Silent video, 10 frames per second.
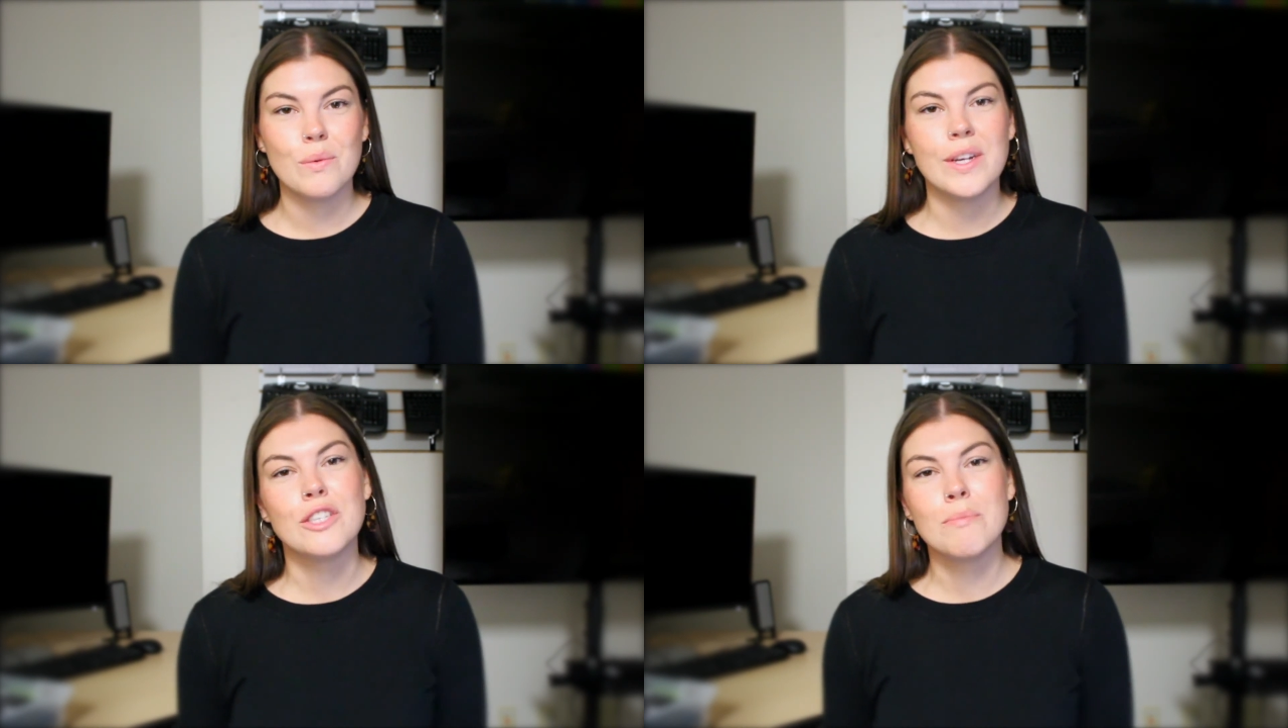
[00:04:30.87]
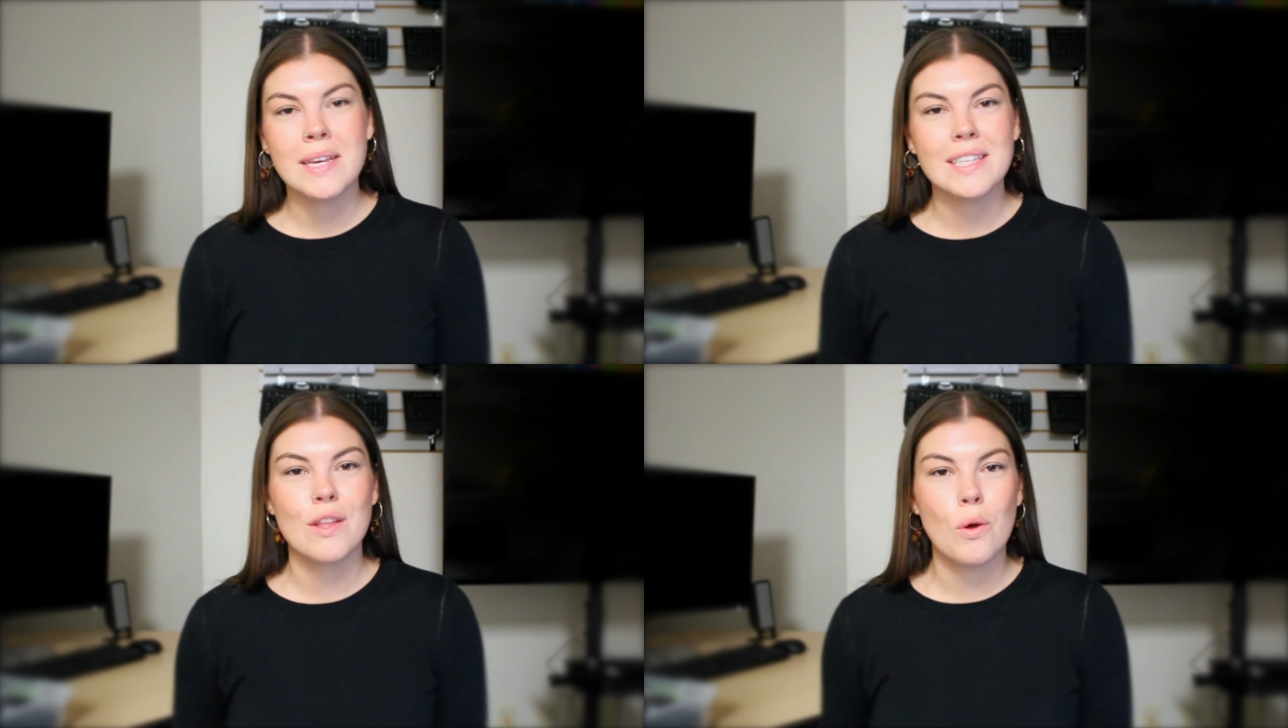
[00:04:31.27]
which
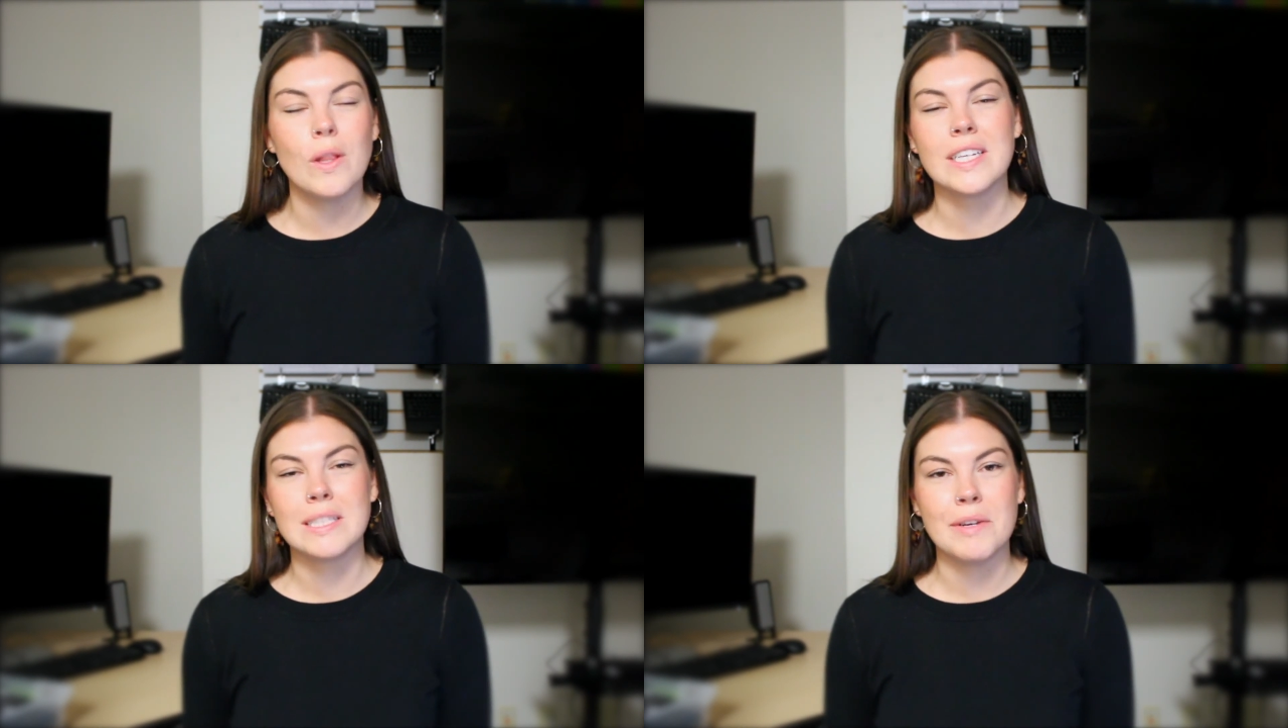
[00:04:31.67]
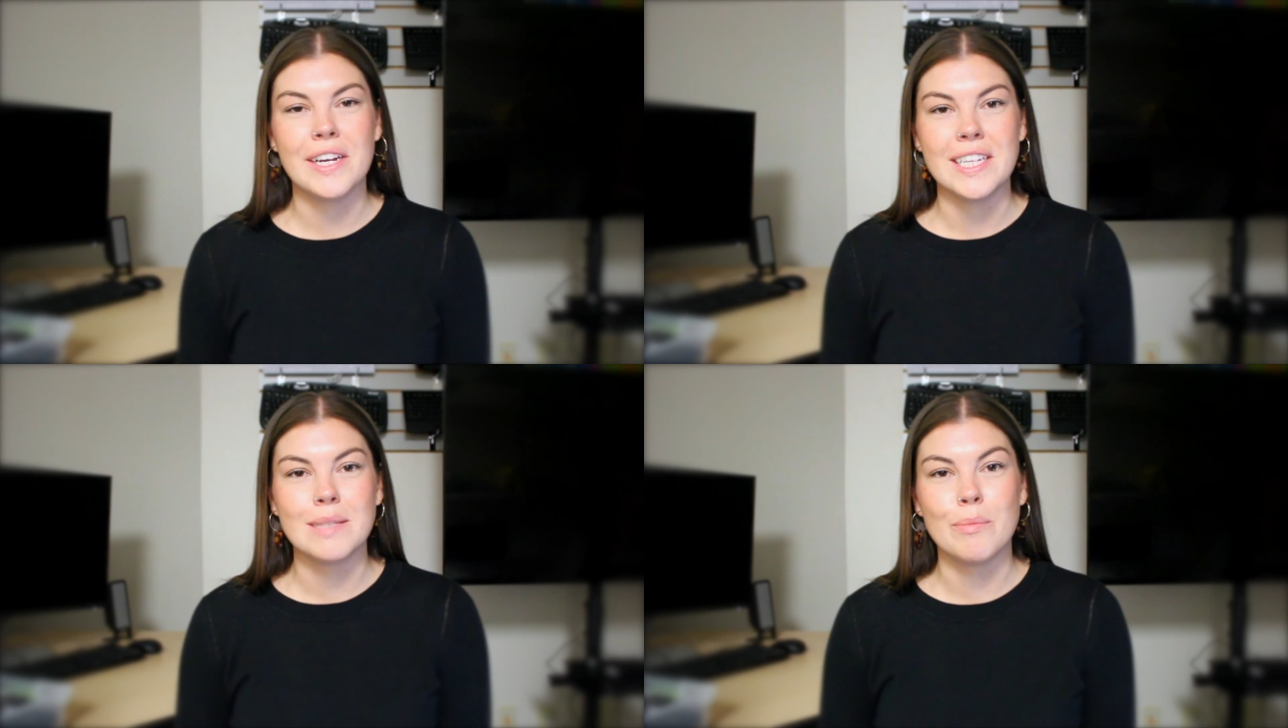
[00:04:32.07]
makes the whole
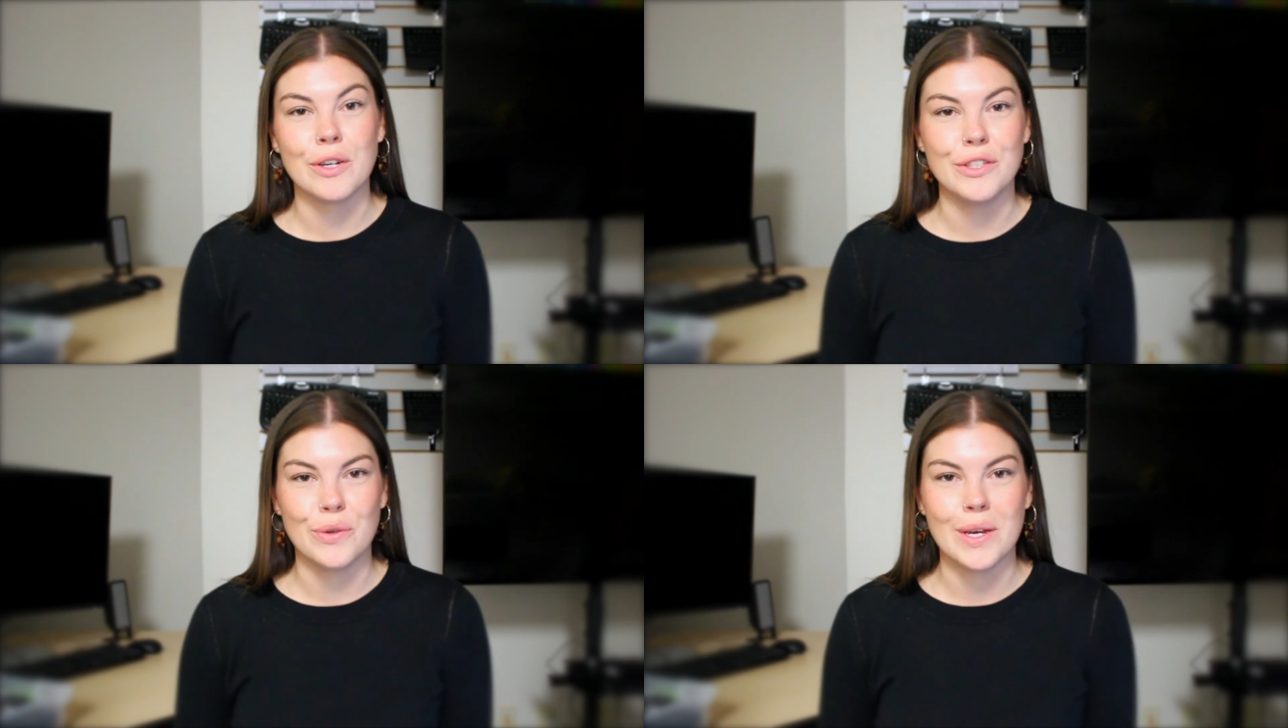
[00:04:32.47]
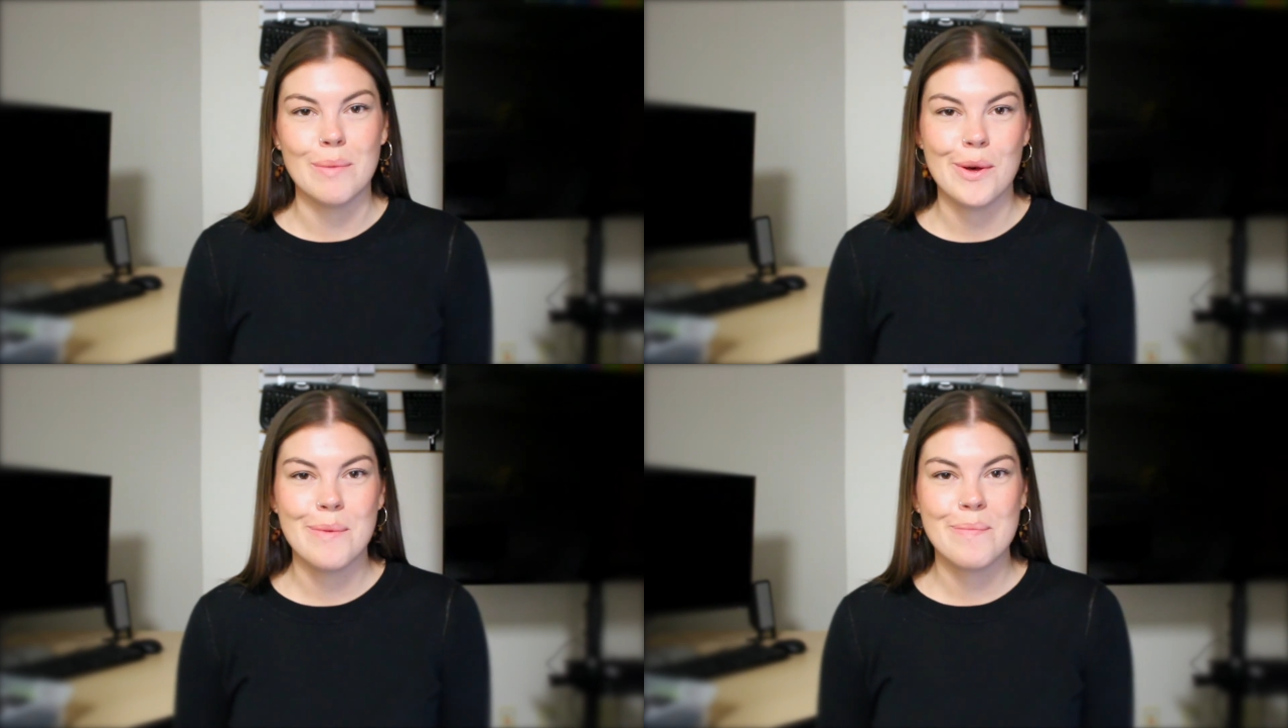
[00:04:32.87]
experience more
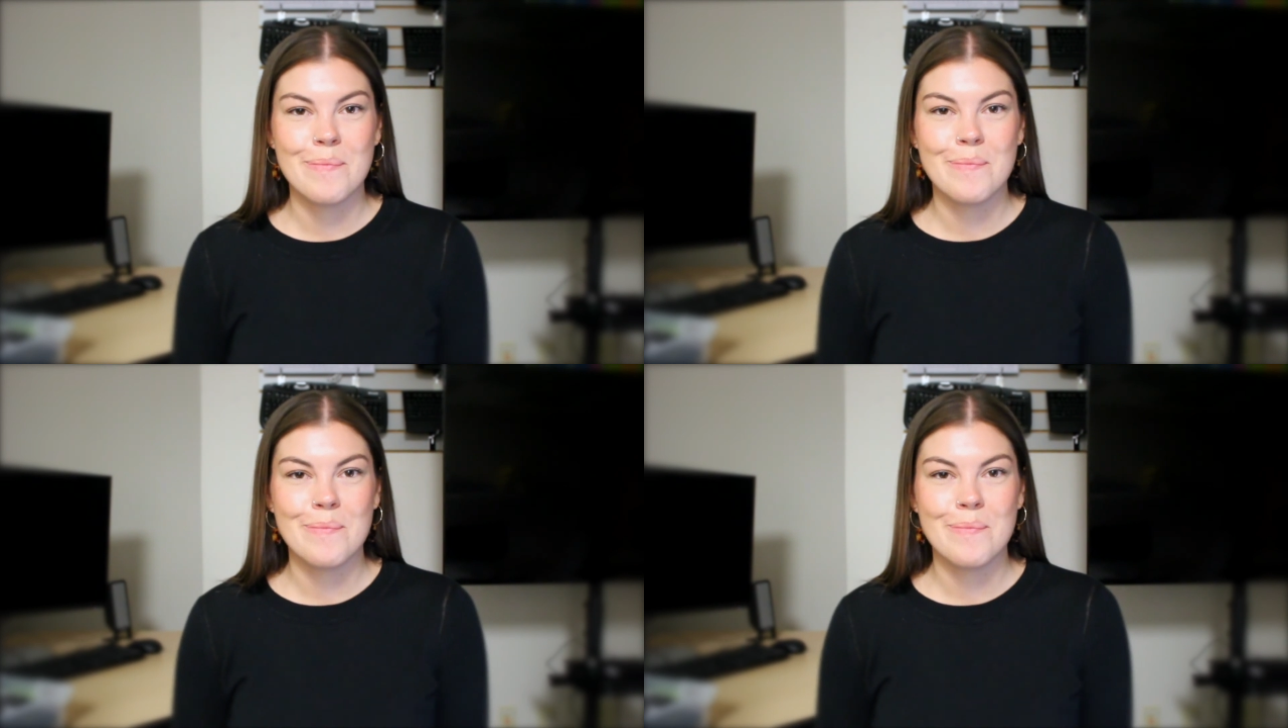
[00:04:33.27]
enjoyable.